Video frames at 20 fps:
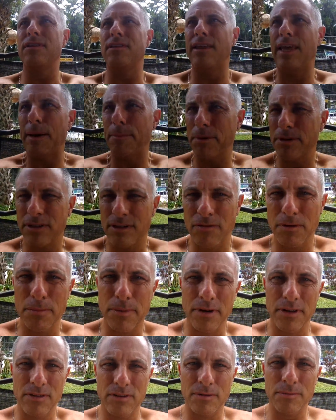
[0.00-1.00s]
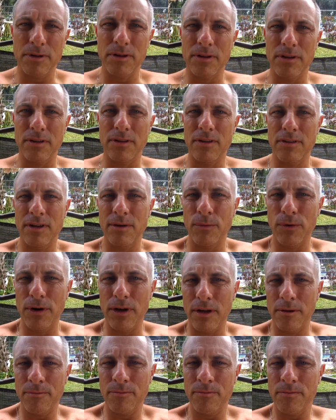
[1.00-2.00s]
damages everybody the same way.
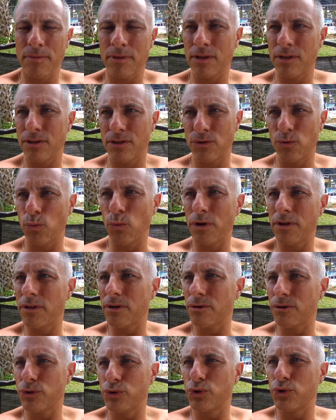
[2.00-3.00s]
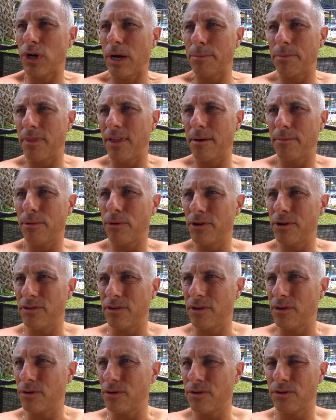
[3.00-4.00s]
Just one little drop of that
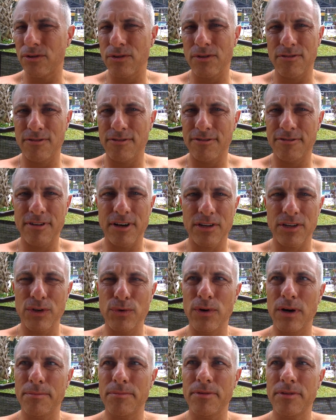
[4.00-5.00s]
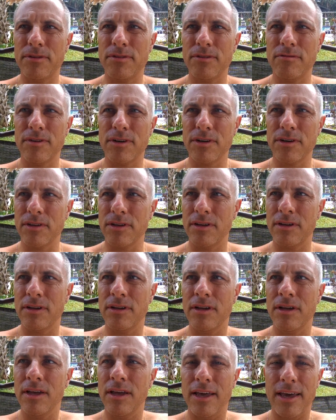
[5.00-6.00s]
poison, it'll just fuck you up severely.
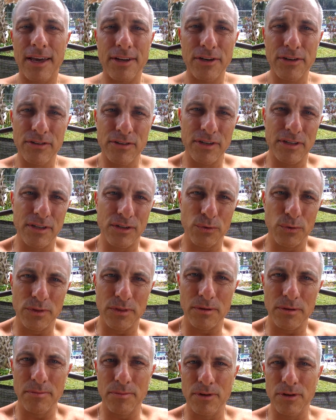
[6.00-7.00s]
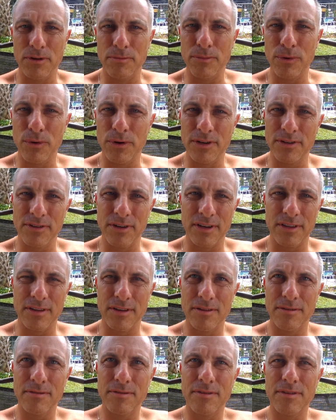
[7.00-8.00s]
And you're seeing this with the good boys like the